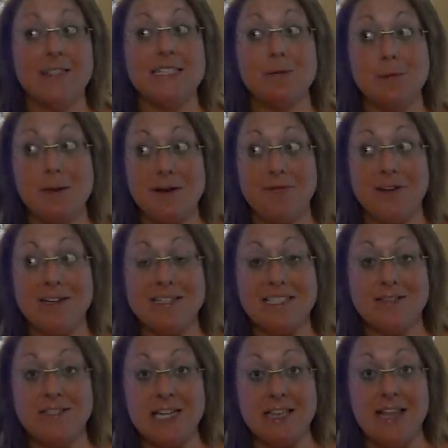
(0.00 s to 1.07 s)
Some of my friends
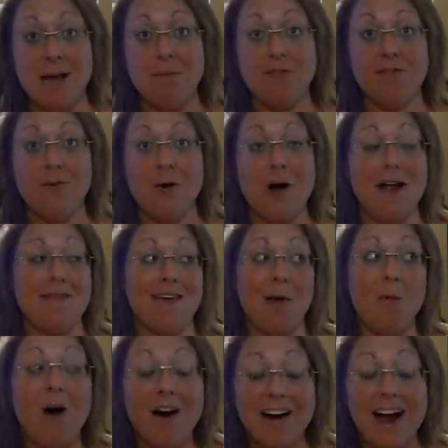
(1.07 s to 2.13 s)
have done that before and they
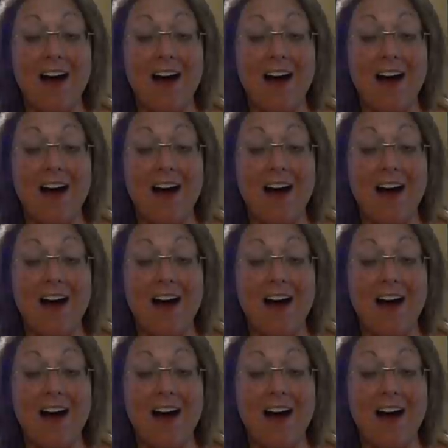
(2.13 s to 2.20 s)
walk